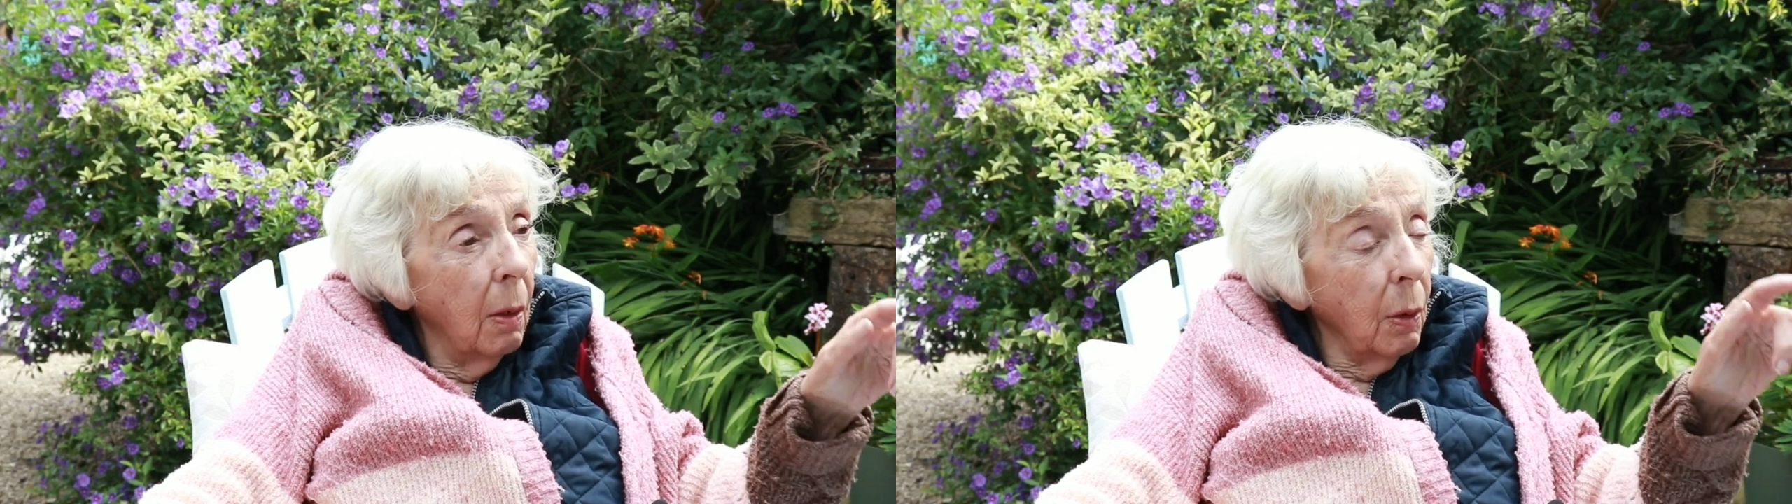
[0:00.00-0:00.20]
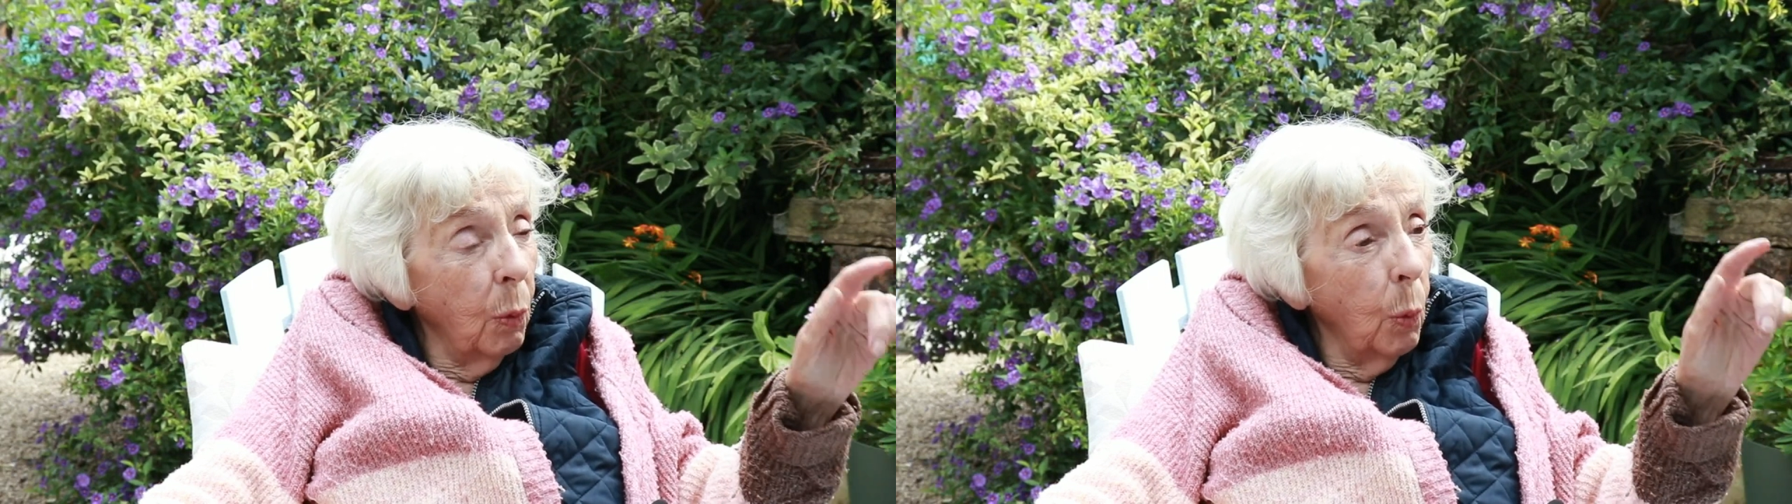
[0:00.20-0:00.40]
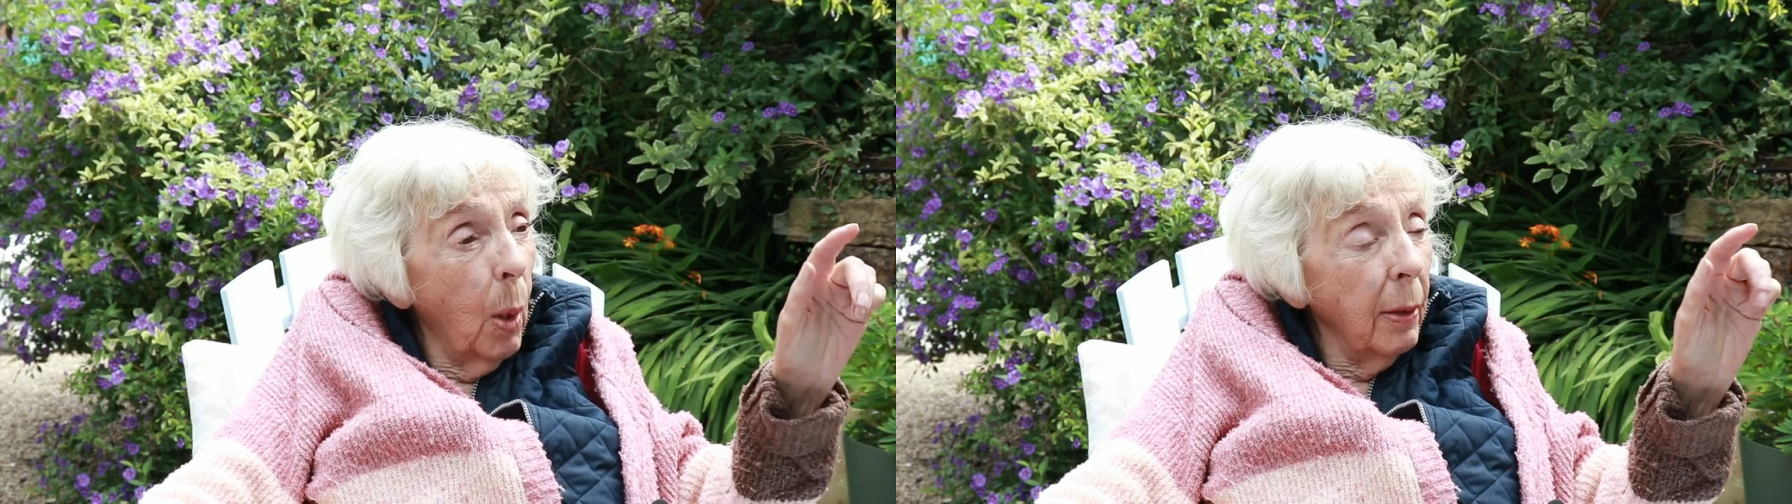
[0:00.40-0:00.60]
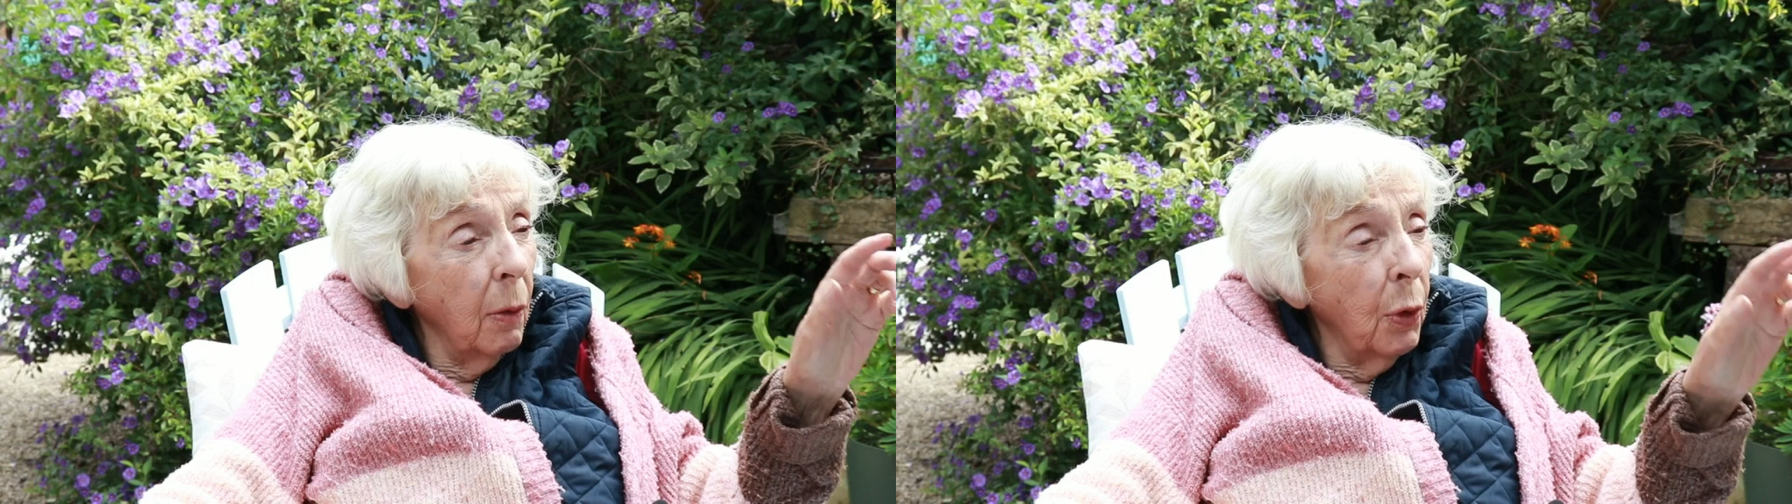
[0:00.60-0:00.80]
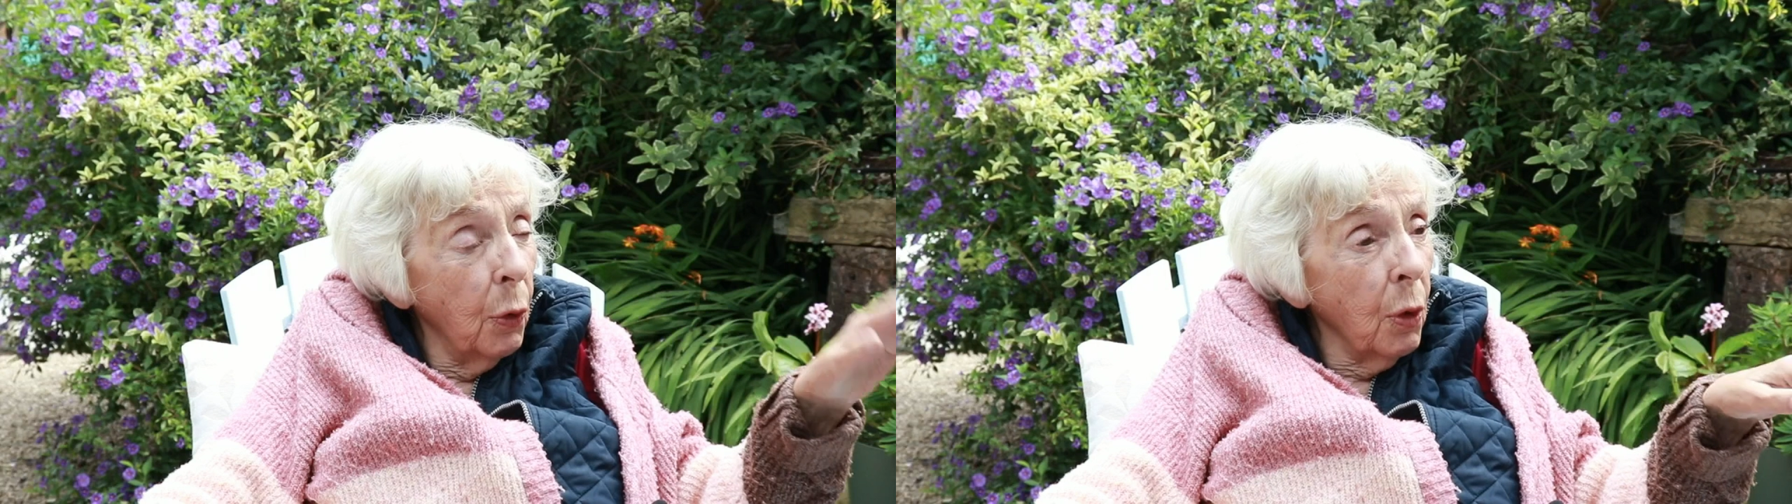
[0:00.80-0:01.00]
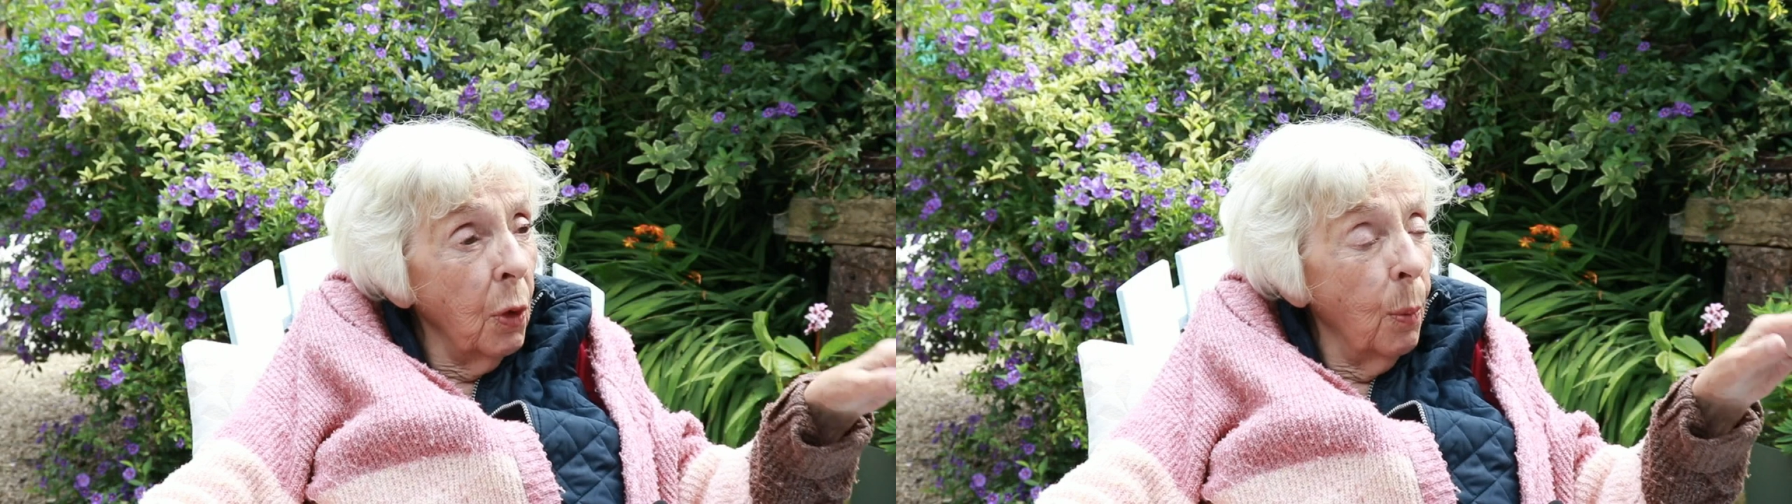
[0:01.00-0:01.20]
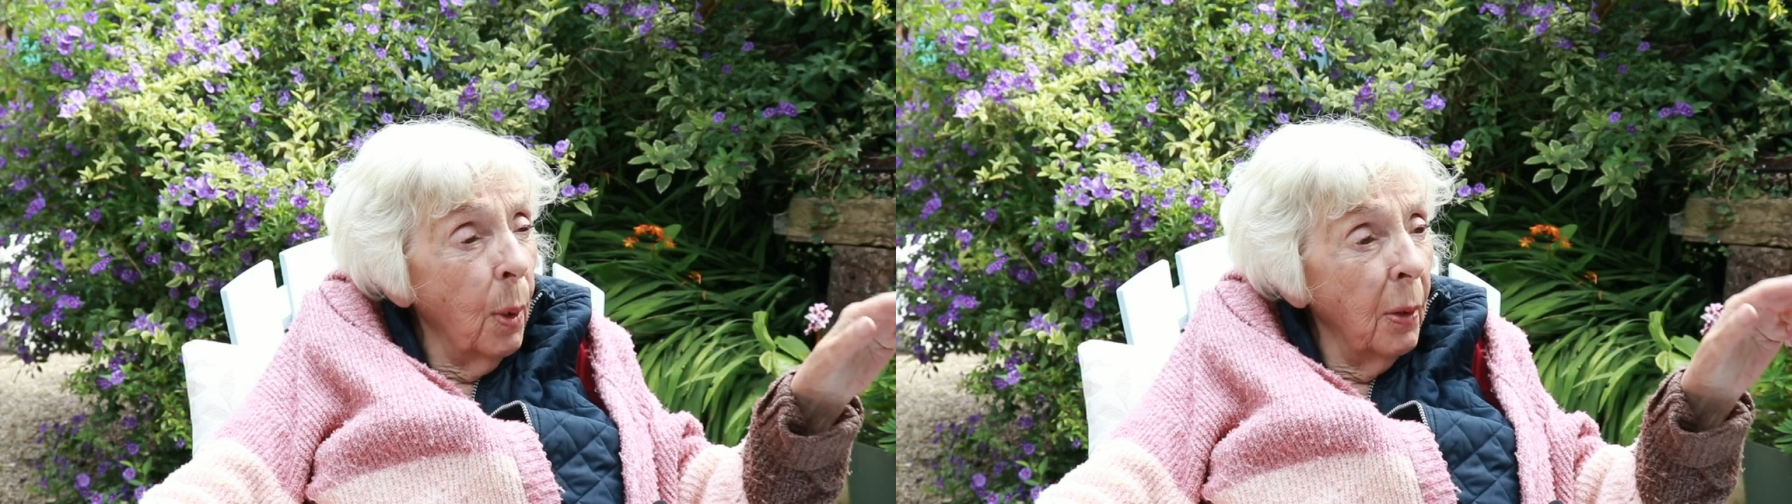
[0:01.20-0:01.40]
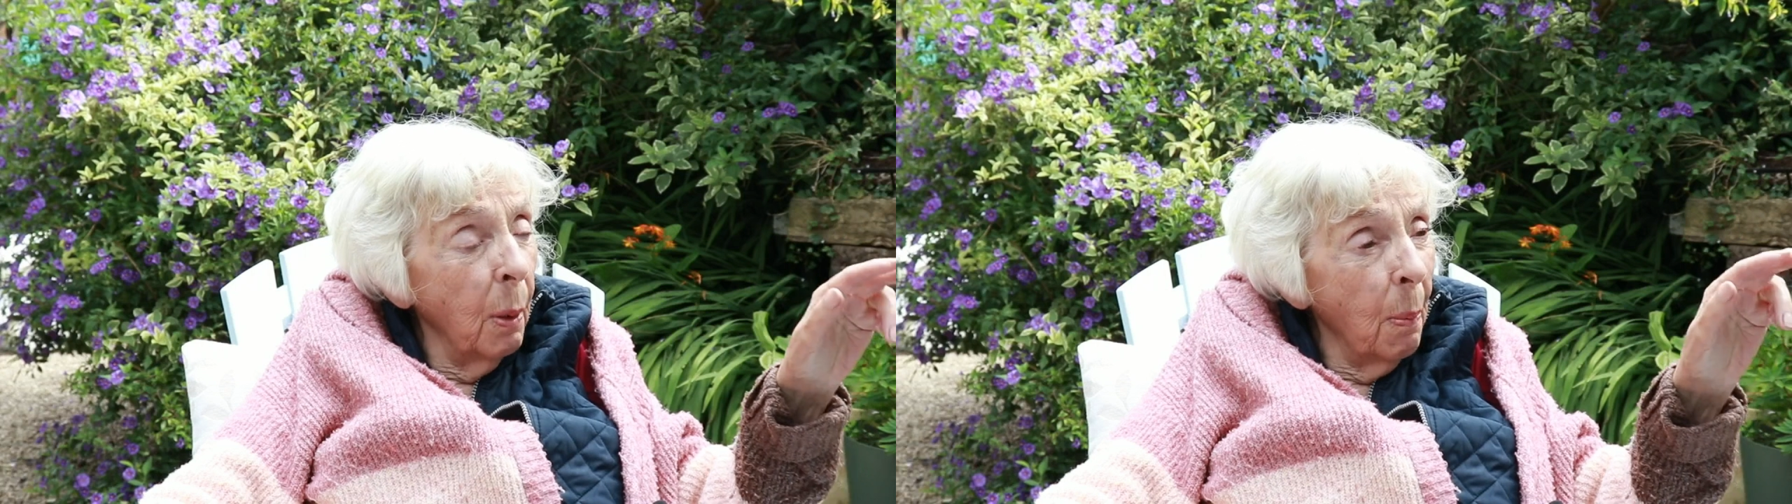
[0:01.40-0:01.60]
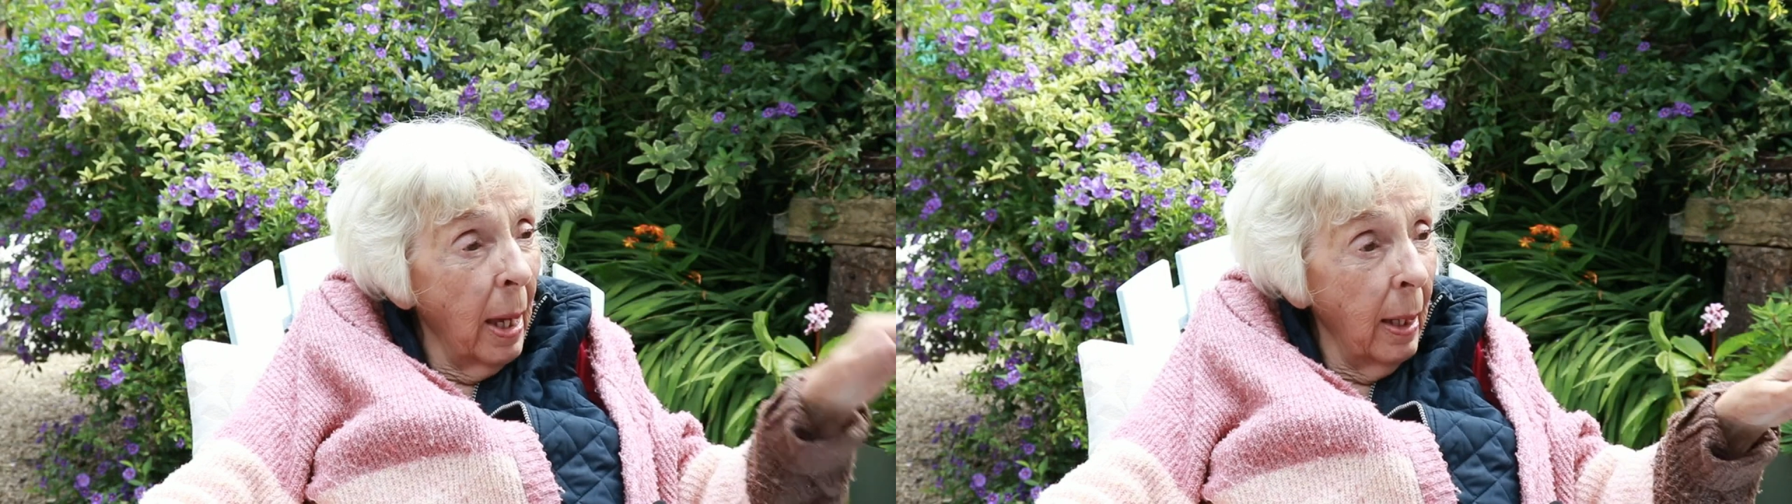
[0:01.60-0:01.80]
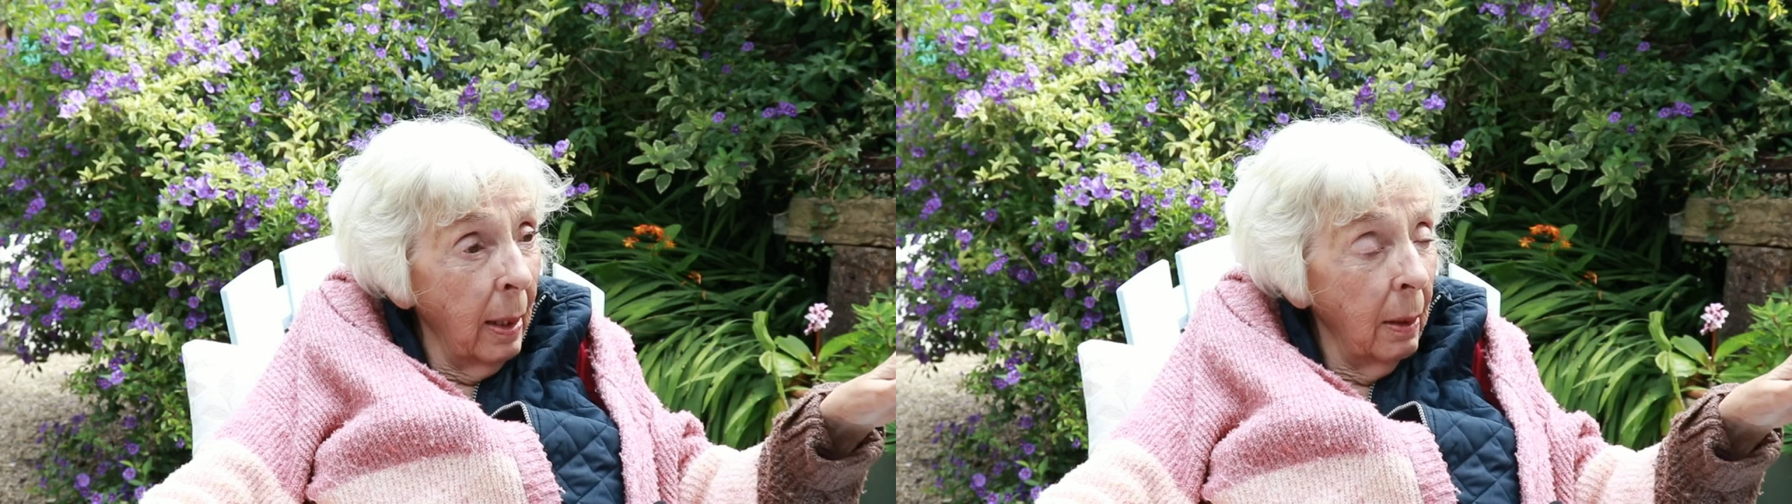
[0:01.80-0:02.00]
who had a nursing home on the
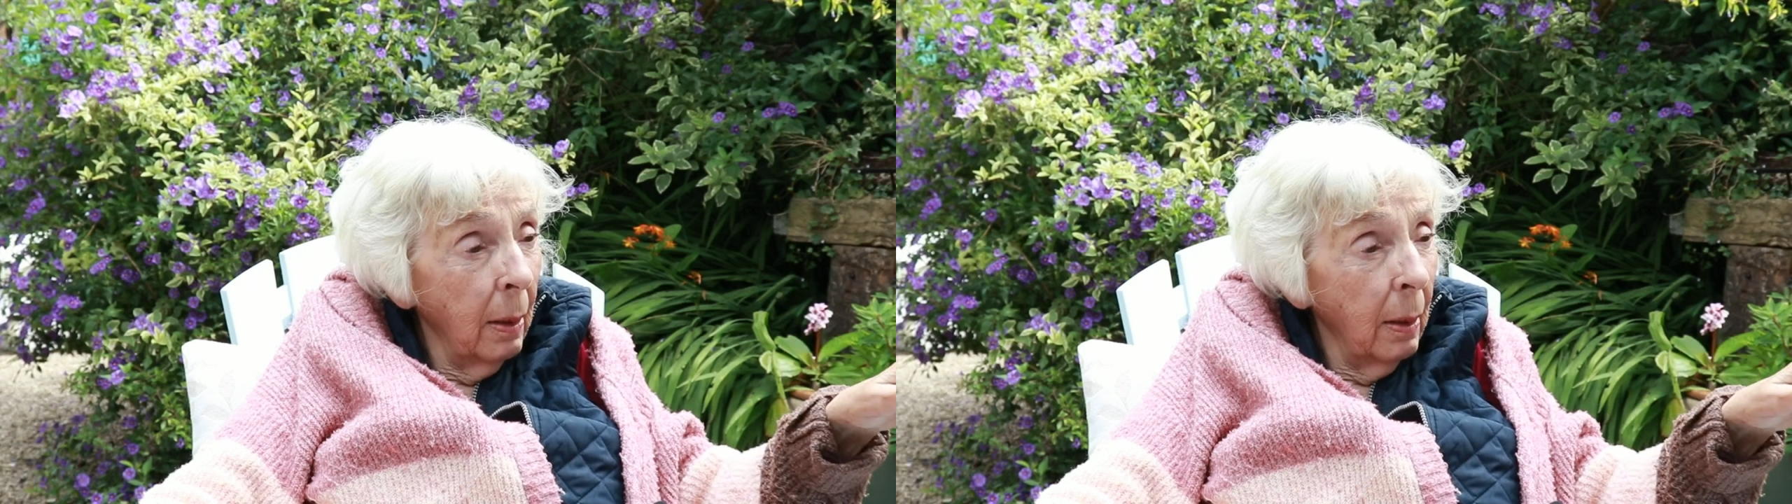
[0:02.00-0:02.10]
Mall.